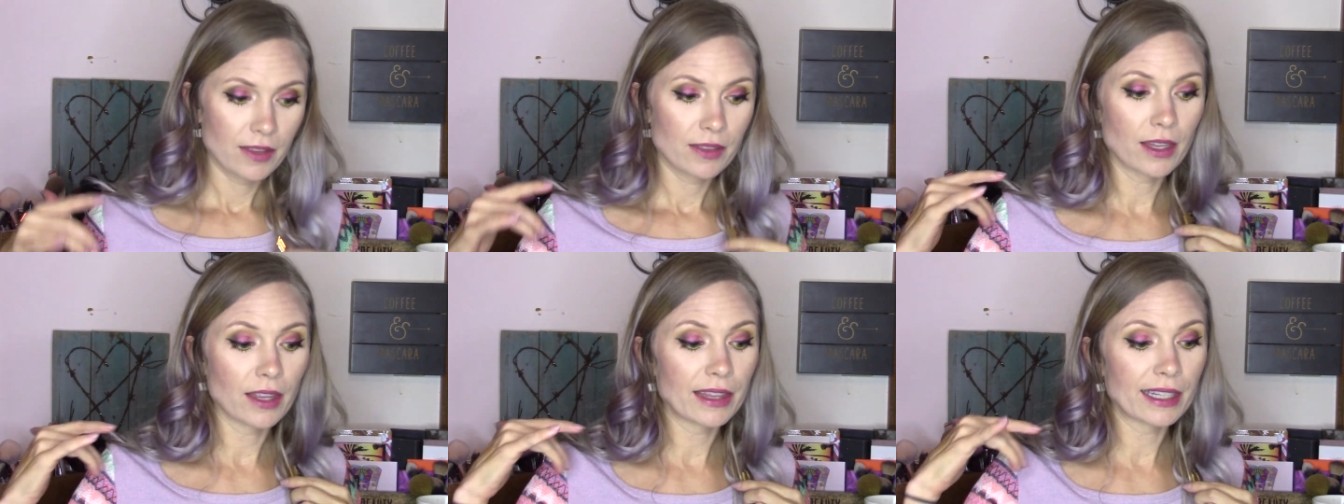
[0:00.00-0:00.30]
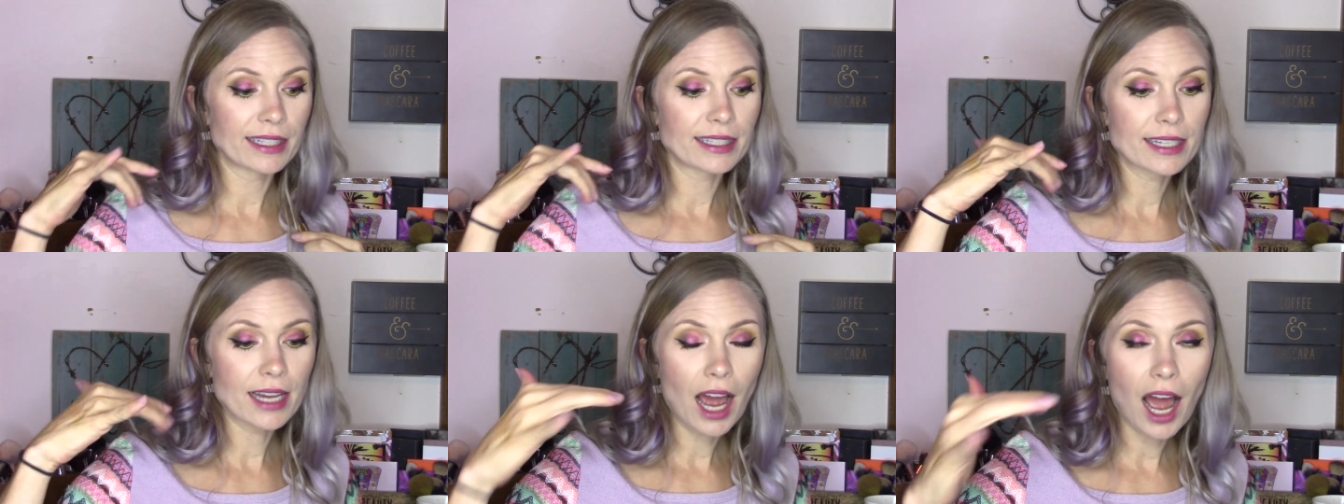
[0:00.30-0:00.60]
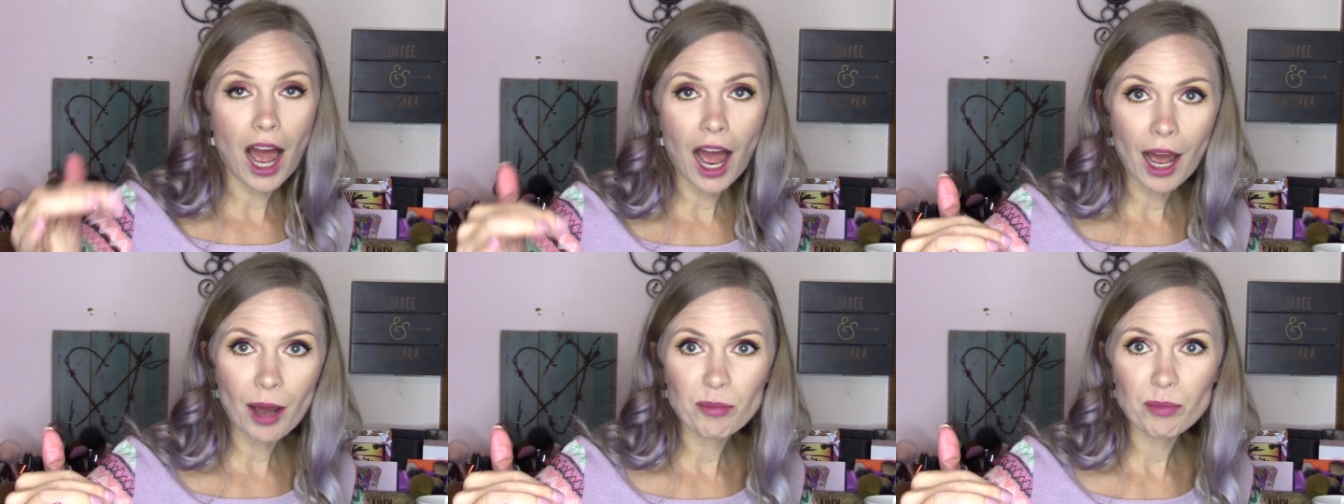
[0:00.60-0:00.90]
Then the
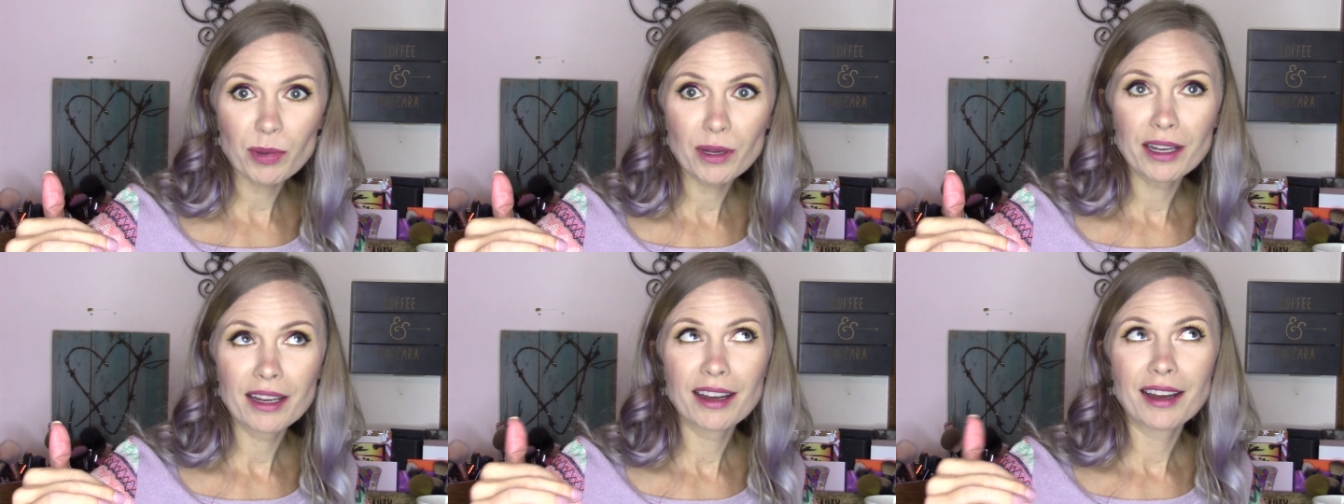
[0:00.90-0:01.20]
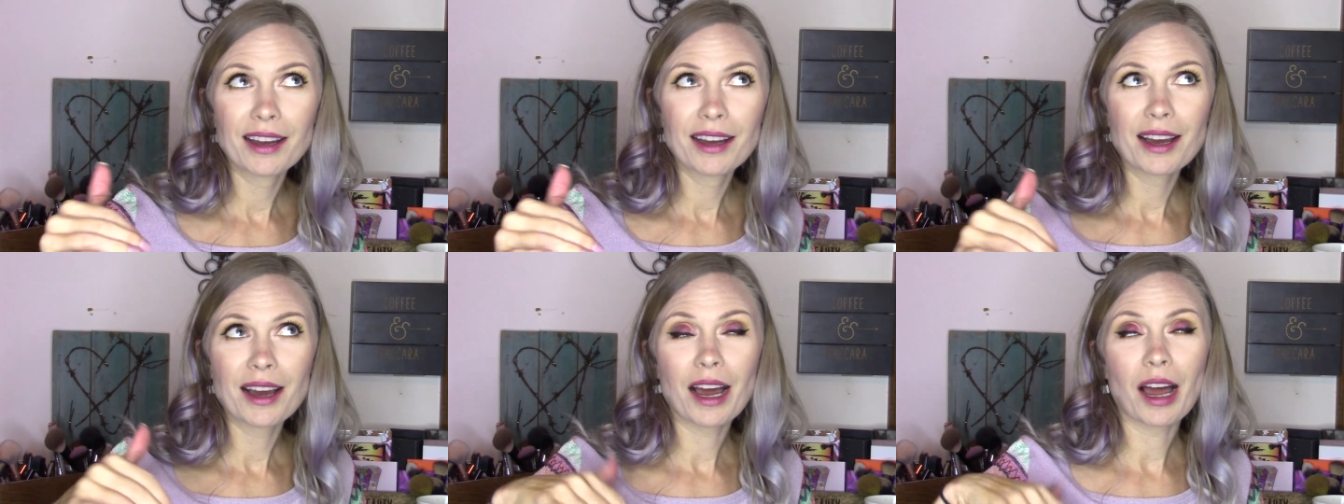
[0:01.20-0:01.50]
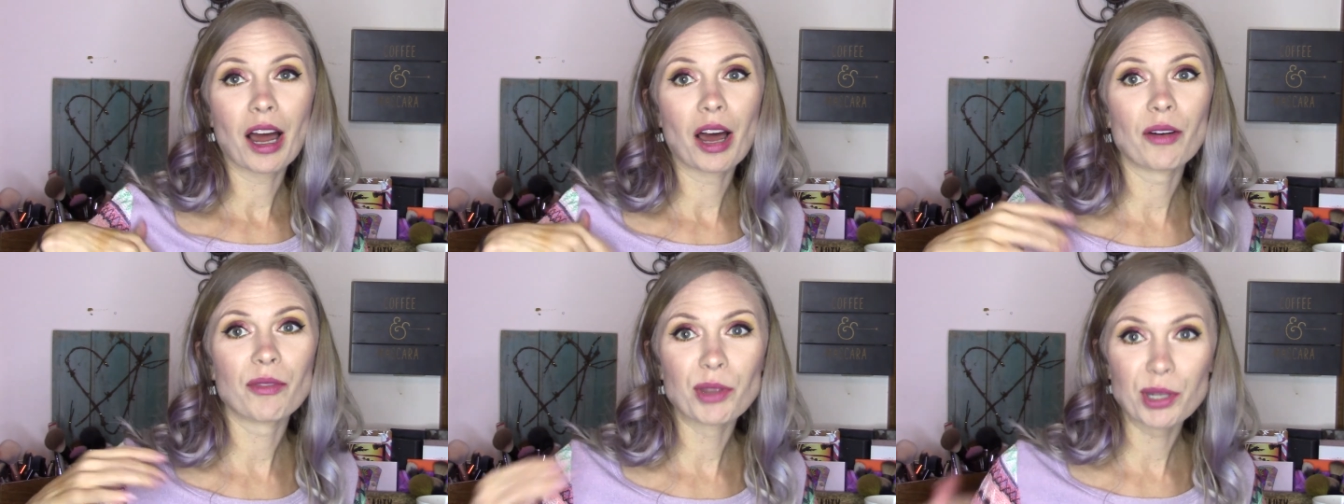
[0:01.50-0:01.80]
top
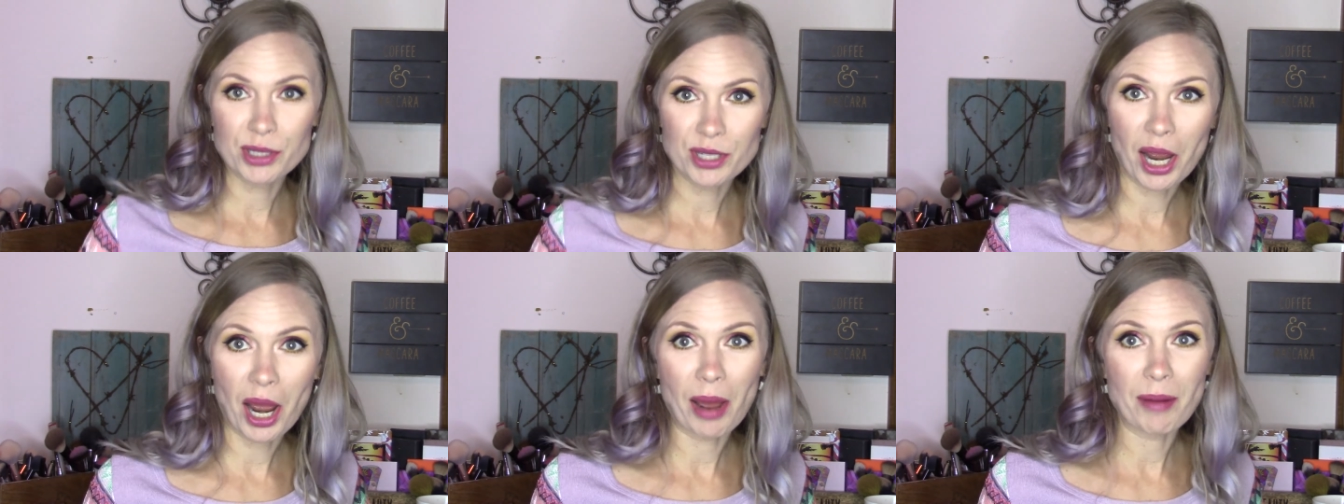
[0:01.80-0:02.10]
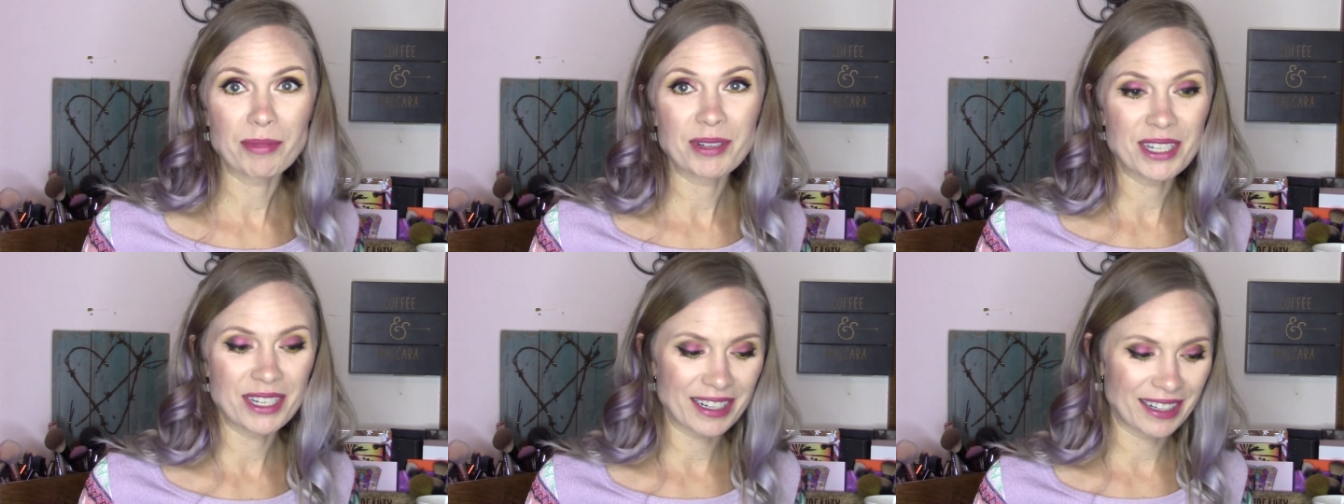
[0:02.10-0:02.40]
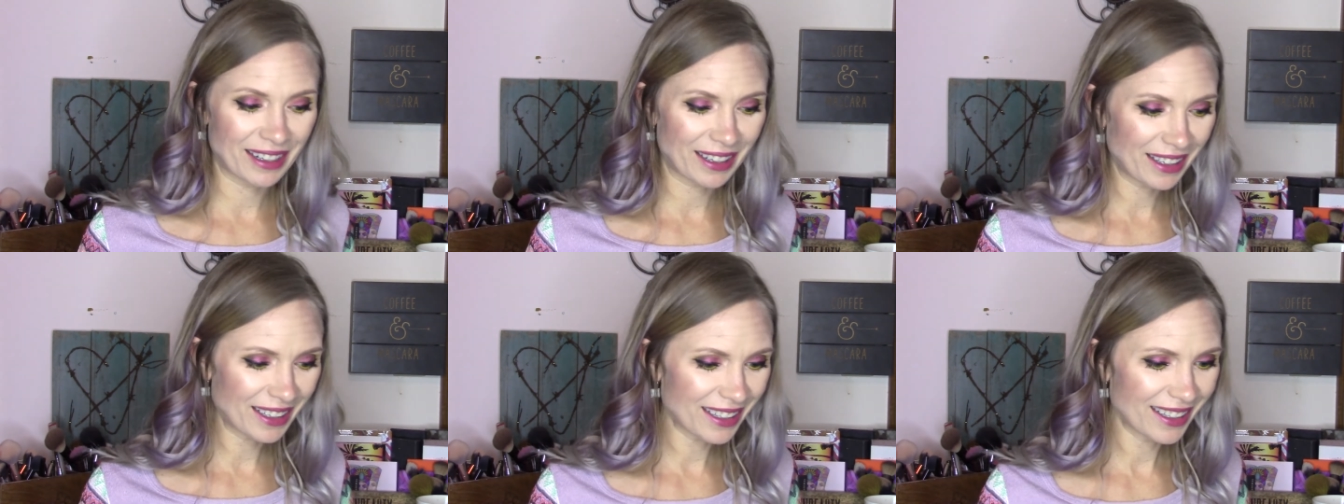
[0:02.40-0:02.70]
of the top
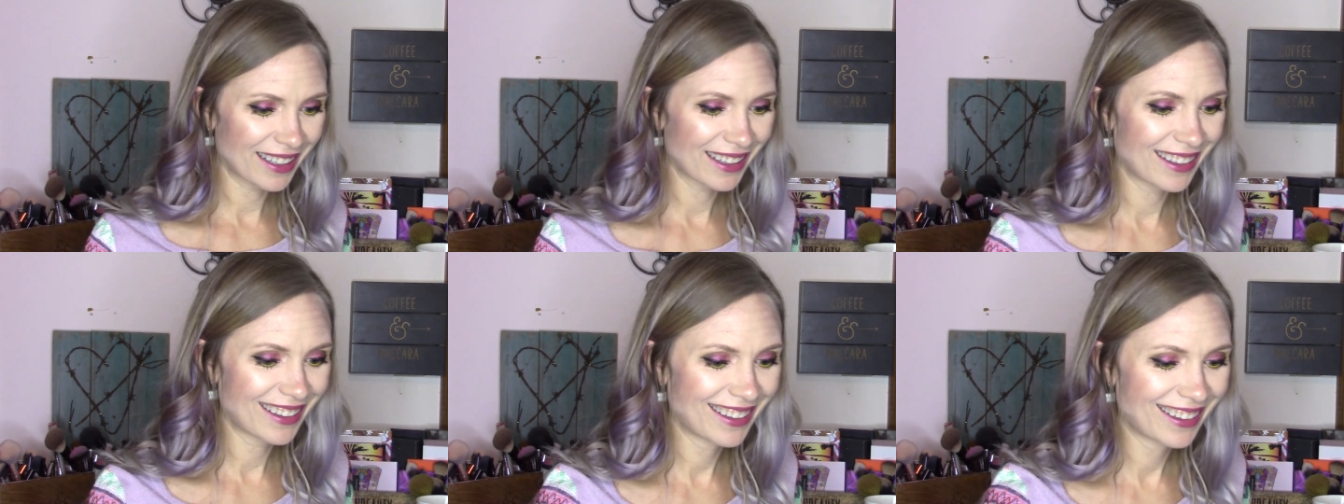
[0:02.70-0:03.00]
tier